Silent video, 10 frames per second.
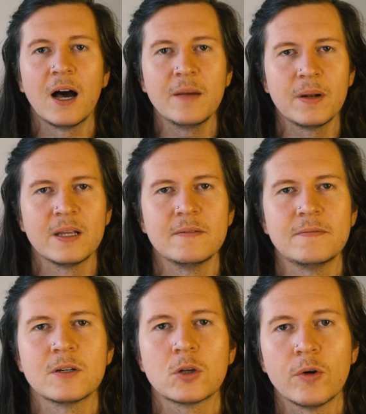I believe
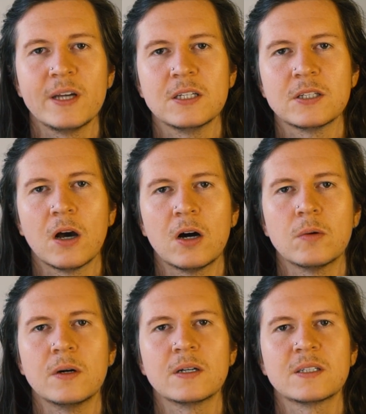that the greatest
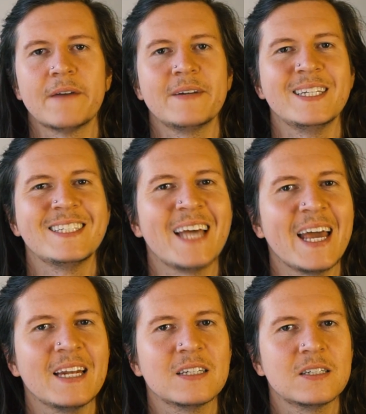artworks have an
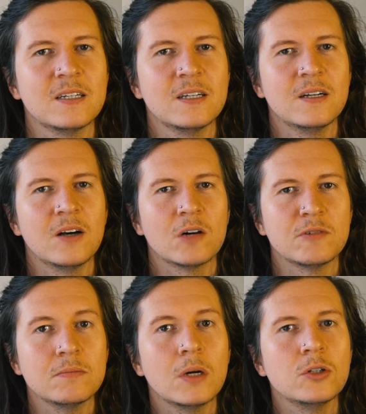intent of
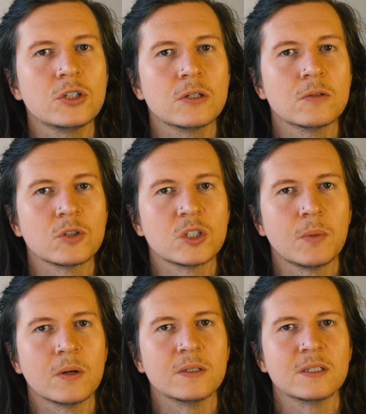emotional
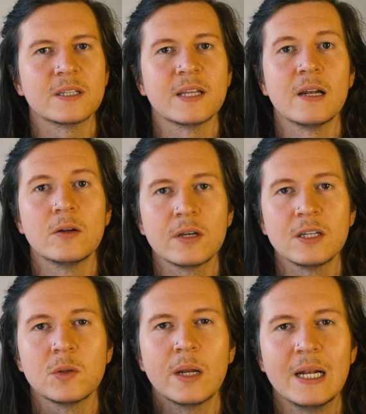response that they're looking
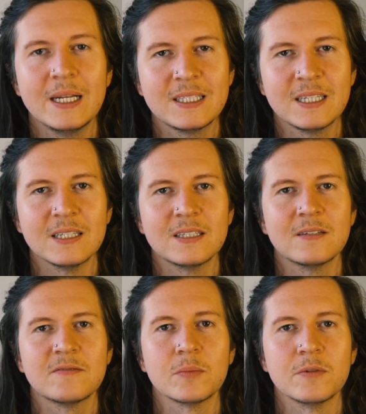to elicit from